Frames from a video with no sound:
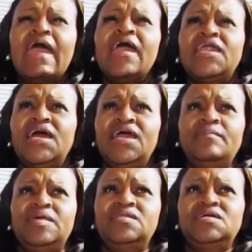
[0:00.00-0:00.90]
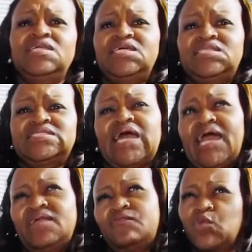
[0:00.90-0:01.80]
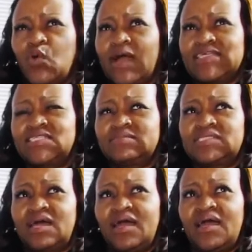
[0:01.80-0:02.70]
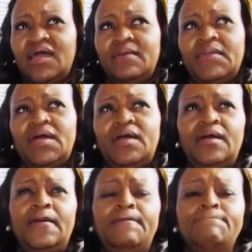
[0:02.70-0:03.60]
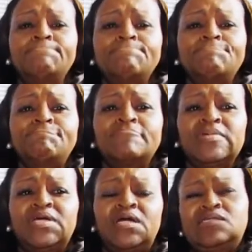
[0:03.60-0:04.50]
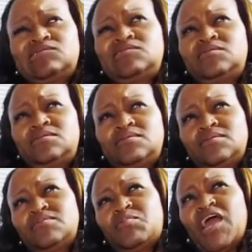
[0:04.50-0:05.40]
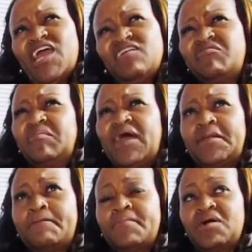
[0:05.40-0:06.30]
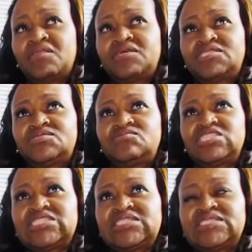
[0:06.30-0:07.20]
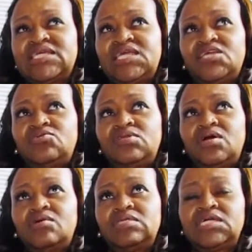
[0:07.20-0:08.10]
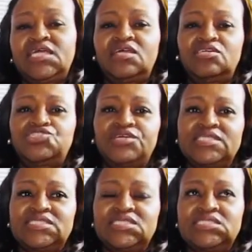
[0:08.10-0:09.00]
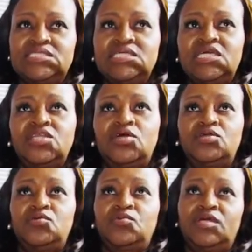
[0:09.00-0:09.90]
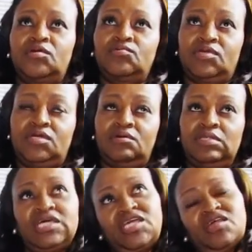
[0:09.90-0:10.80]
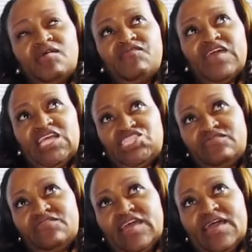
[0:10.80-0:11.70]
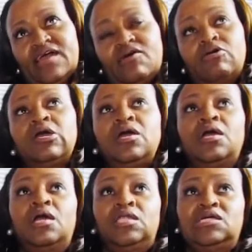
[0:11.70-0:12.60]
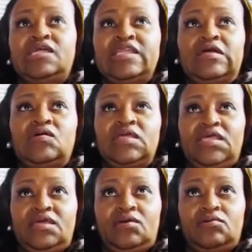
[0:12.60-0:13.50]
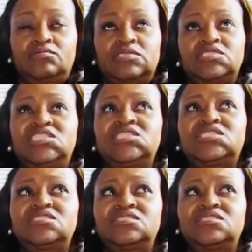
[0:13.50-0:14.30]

And I have been looking at this item for quite some time. Probably for about a month or two, just seeing, you know, looking on Tressie's, looking on The Real, looking on Fashion Foul, looking on Gilt, just